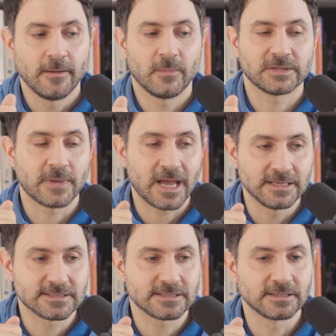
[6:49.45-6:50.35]
but my
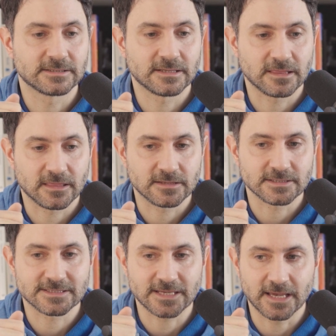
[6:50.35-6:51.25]
instinct
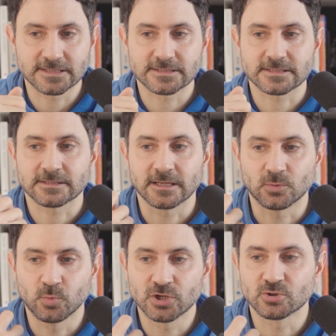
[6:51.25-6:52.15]
says
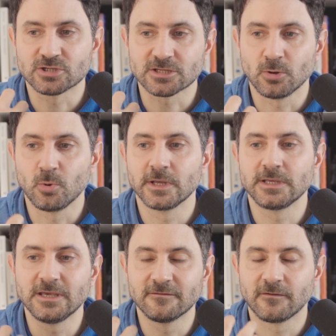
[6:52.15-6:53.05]
that we should slowly
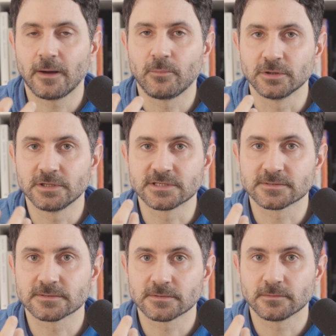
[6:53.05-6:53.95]
give up on
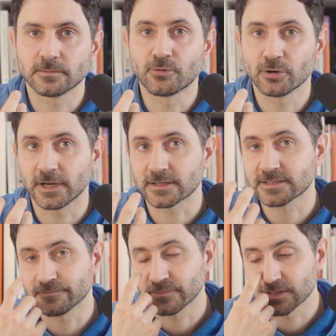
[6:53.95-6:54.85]
these
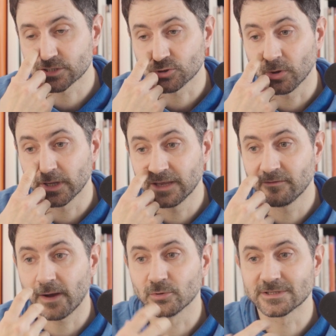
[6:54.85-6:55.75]
products, slowly give
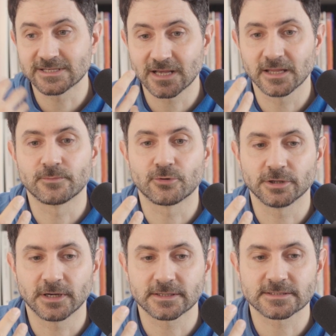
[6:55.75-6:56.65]
up on selling
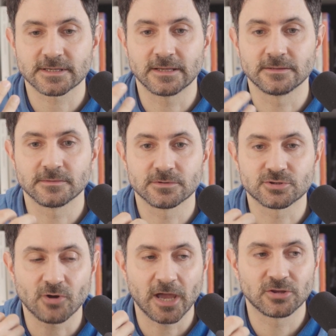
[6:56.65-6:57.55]
products, and
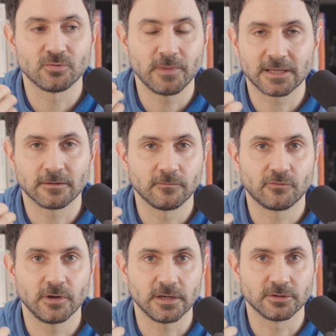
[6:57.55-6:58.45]
try to make them
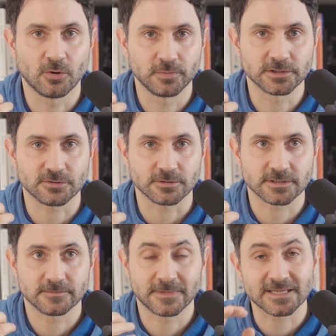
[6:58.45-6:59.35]
free and open
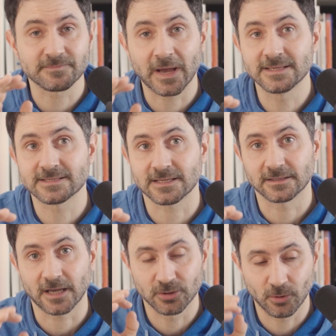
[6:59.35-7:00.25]
source. That's my
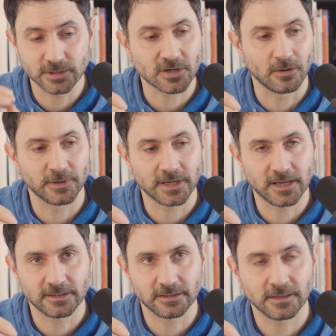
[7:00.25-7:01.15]
instinct. I know it's
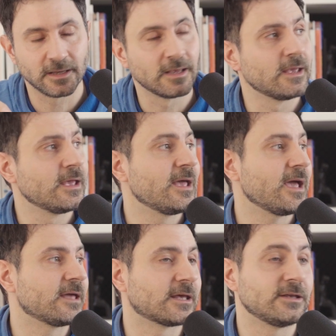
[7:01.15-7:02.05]
complicated,
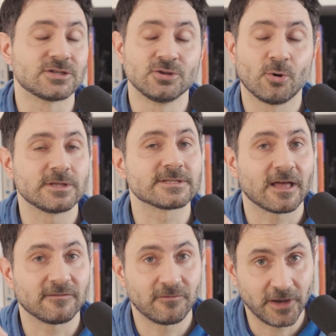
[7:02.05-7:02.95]
and I know it's
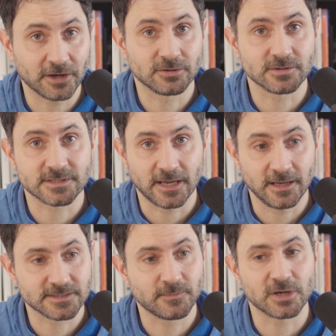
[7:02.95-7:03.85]
not fair to
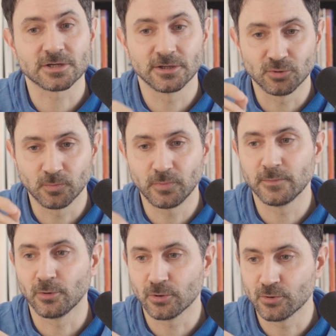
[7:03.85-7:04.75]
say, especially to
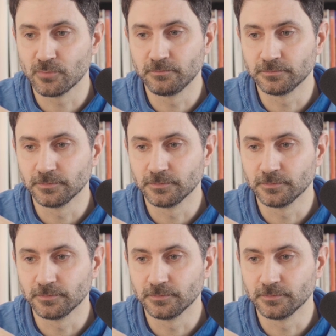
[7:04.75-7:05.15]
people who